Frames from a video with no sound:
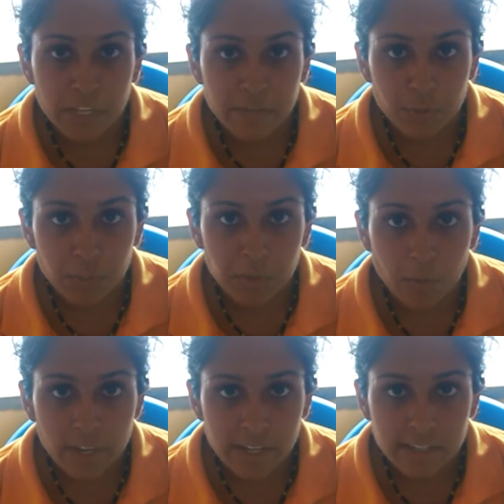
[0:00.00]
we have three
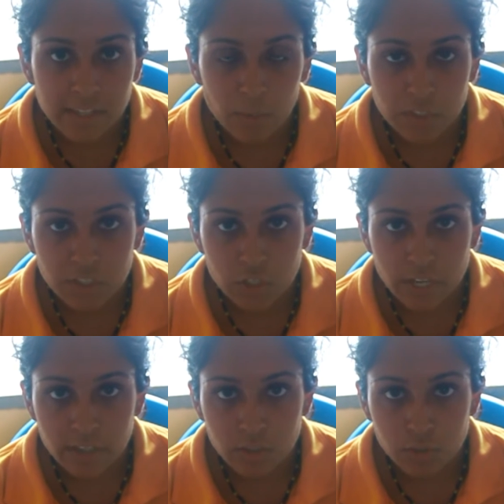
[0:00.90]
ways that we
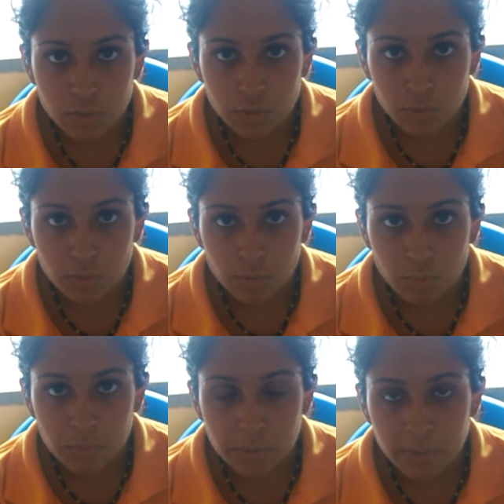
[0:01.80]
suggest to
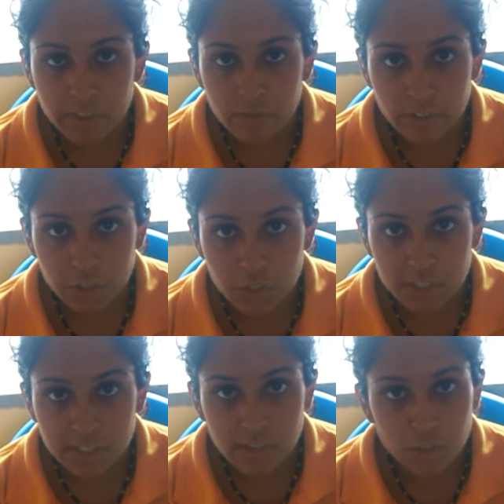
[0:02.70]
people in the villages
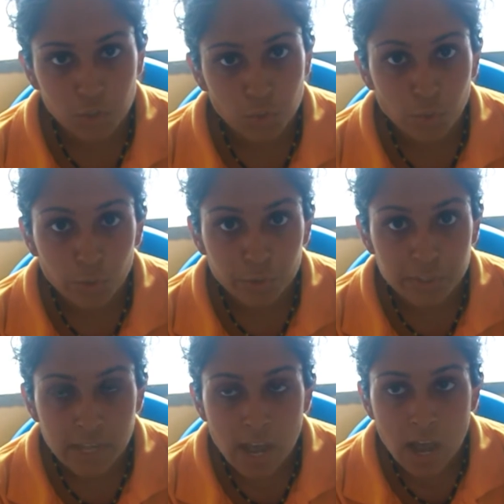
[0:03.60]
and in the schools
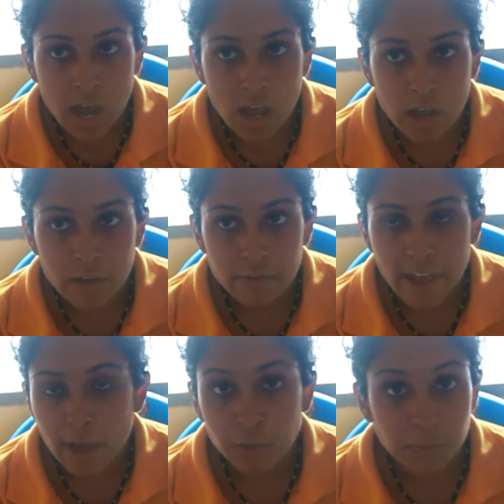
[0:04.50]
of
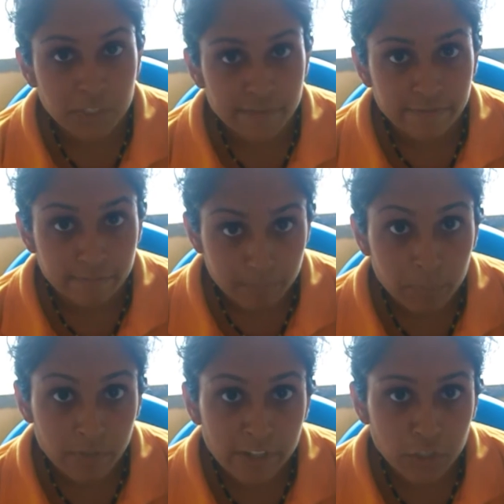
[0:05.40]
how to pre
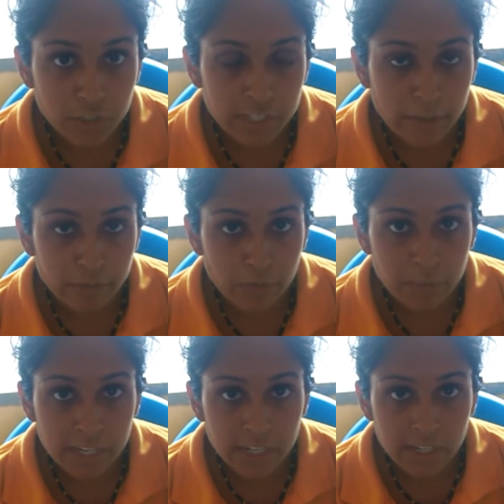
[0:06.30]
prevent yourself from
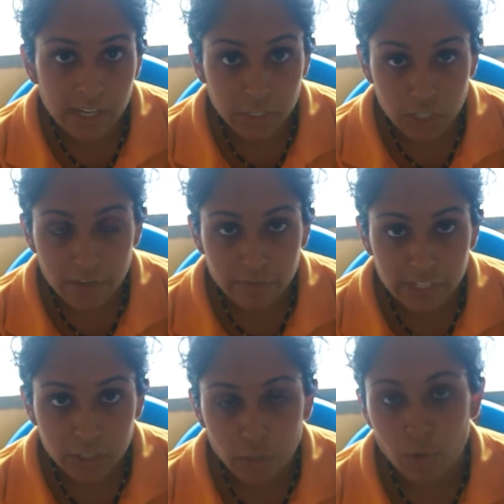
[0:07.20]
getting H I
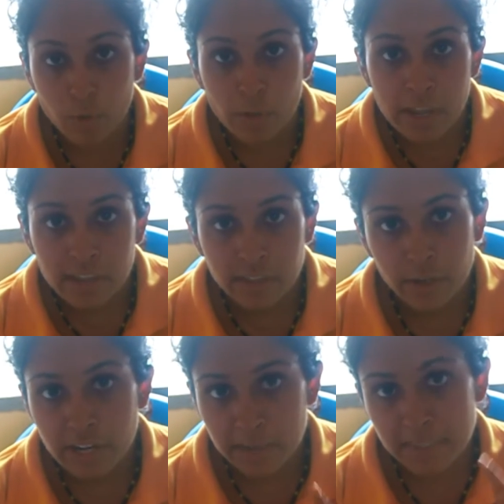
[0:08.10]
V. So they're
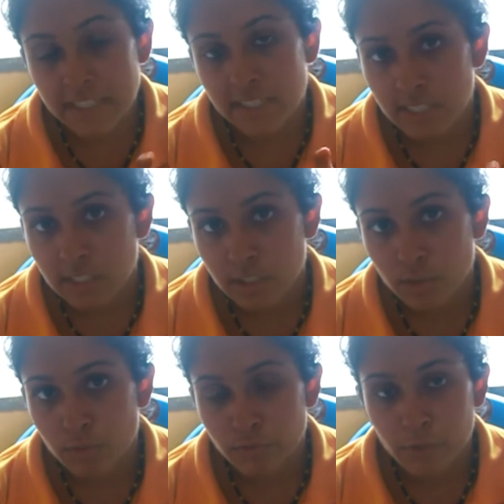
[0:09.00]
A B C, so
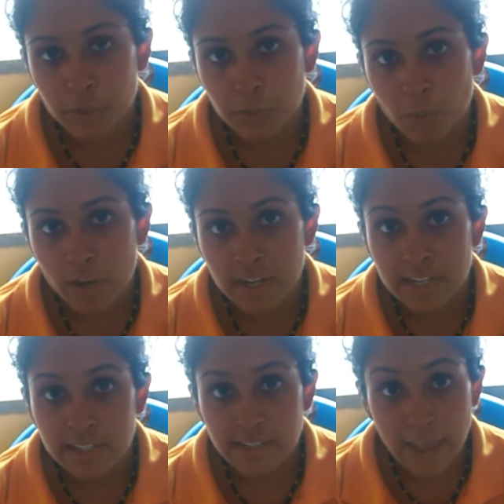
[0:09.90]
the first one
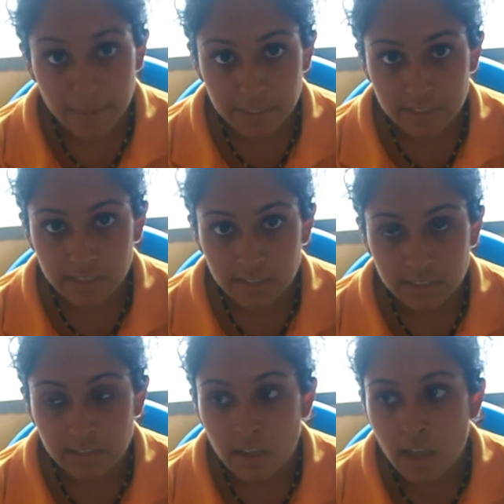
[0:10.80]
is abstinence.
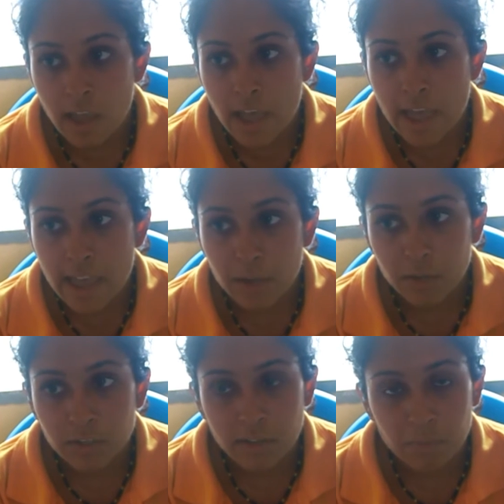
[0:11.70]

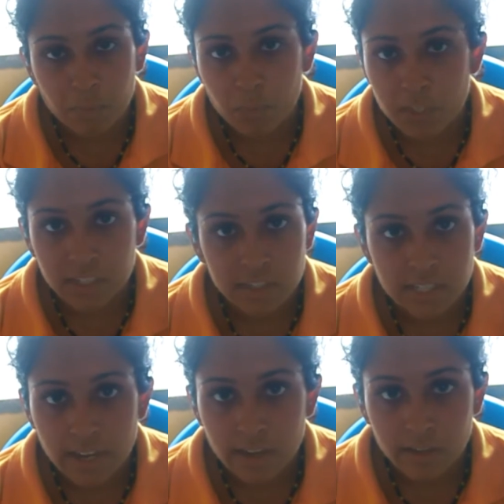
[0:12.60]
And we
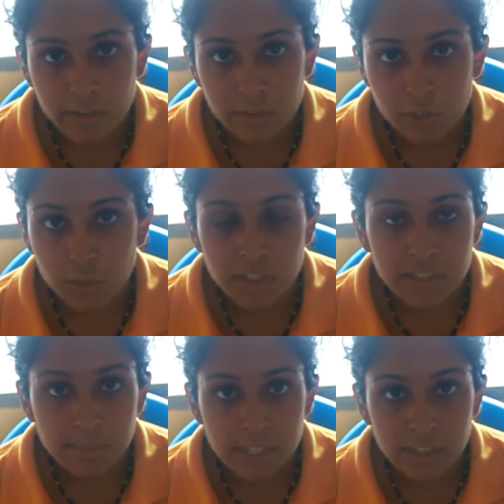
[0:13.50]
tell students
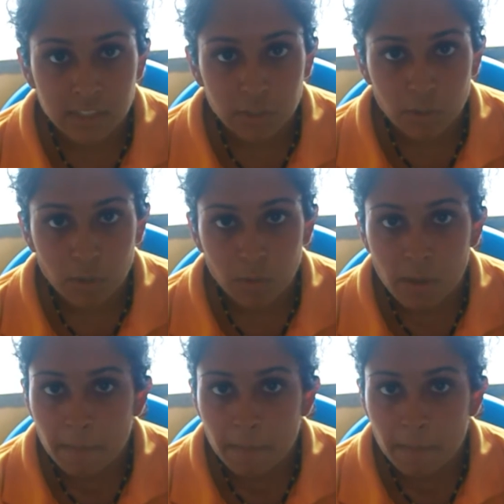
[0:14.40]
mainly, you know,